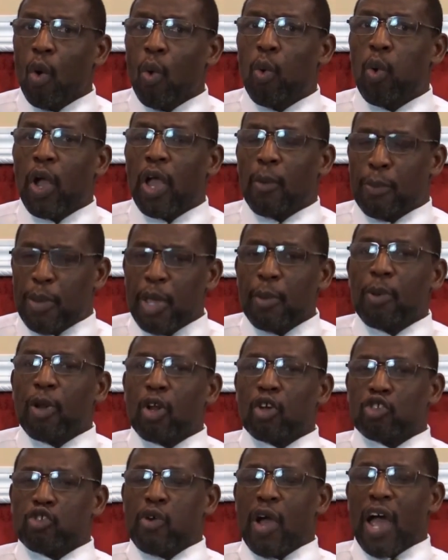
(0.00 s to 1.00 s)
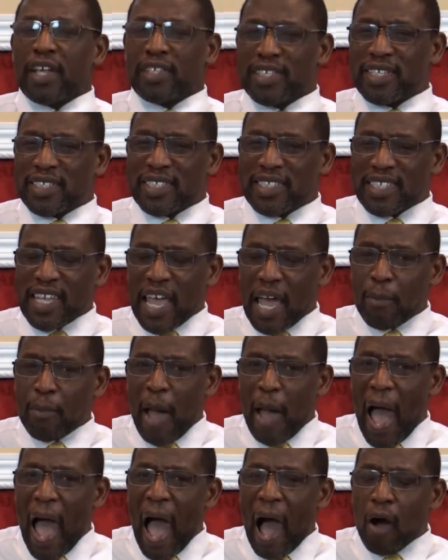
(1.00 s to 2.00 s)
where people are trying to stamp
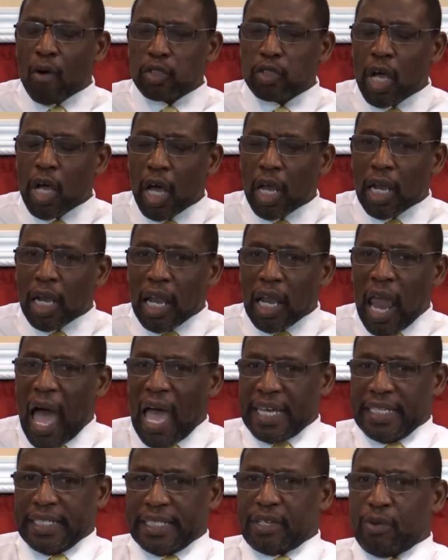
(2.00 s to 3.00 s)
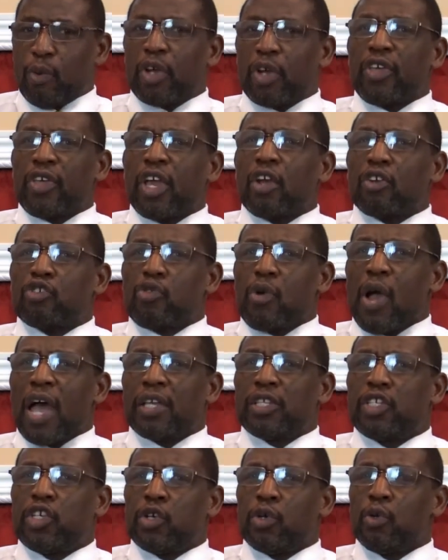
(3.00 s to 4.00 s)
out light, where they are
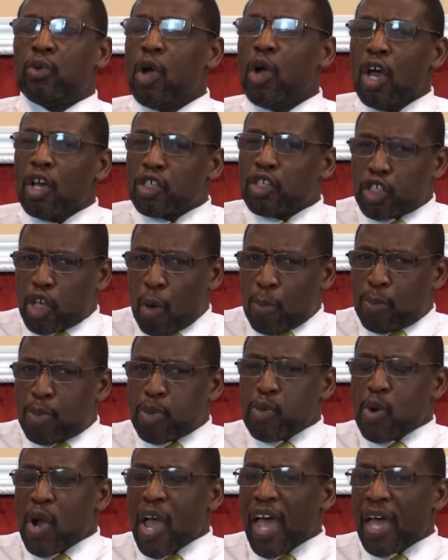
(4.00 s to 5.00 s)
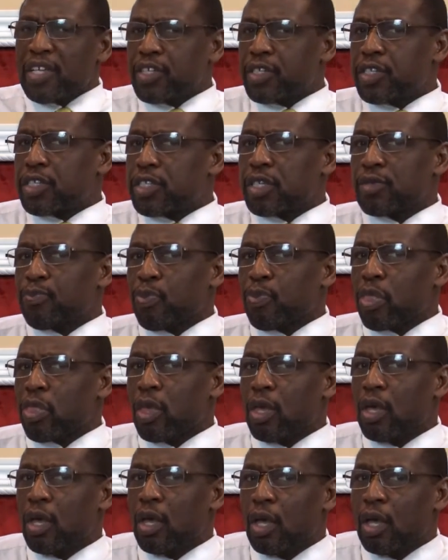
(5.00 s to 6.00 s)
trying to suppress
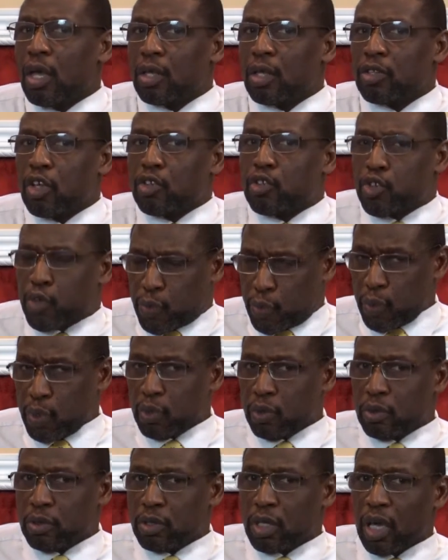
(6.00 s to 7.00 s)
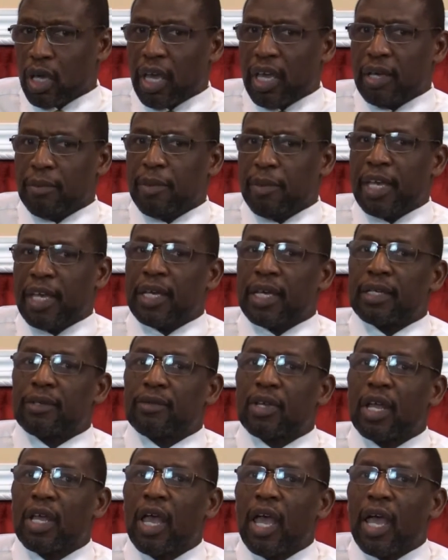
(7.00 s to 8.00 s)
the truth. Amen.
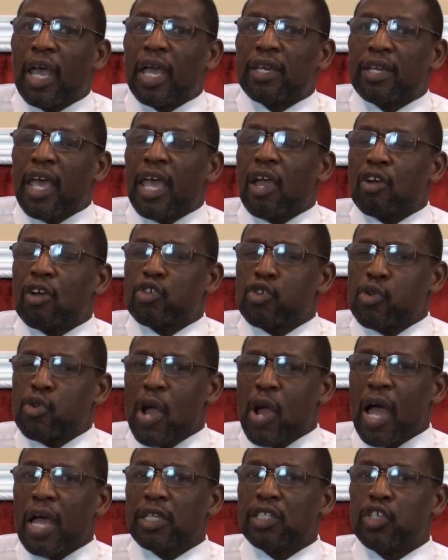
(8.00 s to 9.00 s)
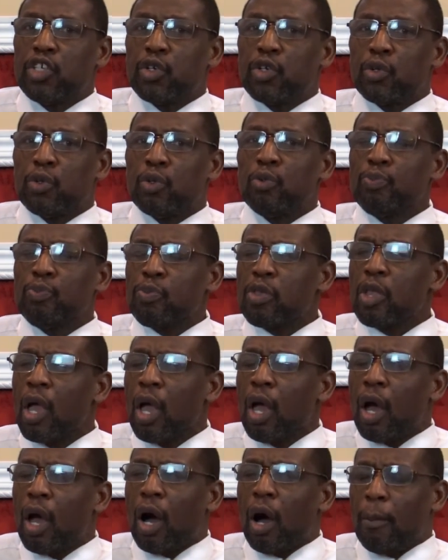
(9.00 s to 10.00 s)
And they are trying to
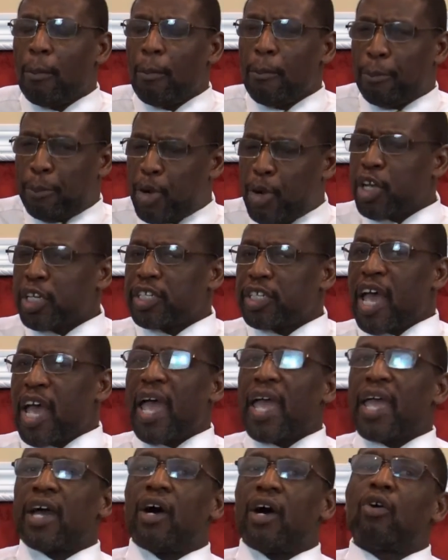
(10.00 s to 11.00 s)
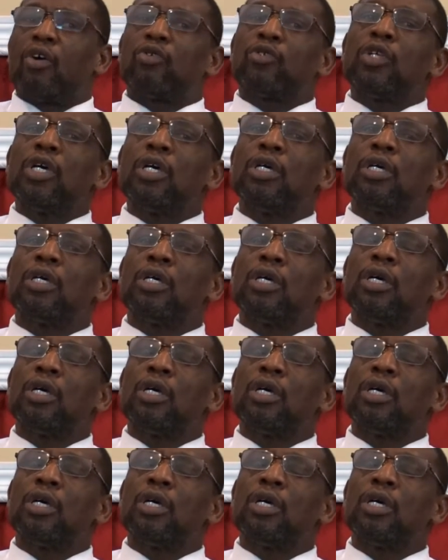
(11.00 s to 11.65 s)
um, put down